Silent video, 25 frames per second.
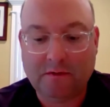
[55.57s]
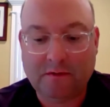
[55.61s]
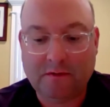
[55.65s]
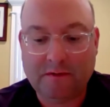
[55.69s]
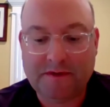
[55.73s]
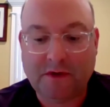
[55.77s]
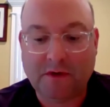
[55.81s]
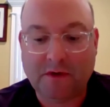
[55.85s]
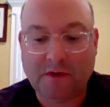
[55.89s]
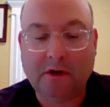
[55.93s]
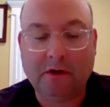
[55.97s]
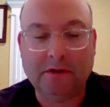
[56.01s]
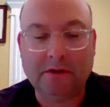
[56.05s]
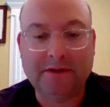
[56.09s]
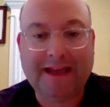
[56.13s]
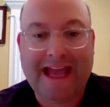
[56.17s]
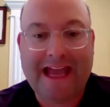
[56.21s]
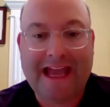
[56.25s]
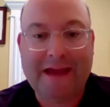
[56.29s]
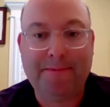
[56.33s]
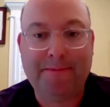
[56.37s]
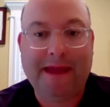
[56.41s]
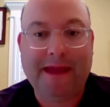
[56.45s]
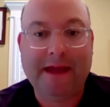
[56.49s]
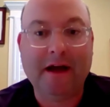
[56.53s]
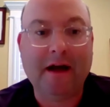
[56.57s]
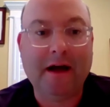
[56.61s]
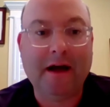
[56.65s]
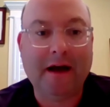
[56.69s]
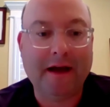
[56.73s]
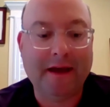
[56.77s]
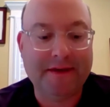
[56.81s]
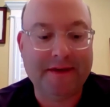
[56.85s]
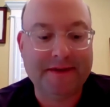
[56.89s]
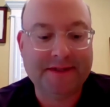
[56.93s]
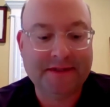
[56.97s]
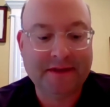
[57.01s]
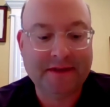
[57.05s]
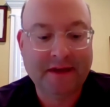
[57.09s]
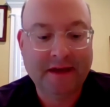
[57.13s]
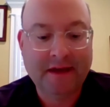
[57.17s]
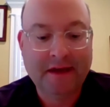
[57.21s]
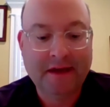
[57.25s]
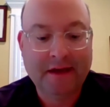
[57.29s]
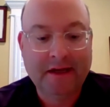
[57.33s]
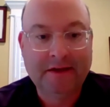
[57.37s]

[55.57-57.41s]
so-called KPIs.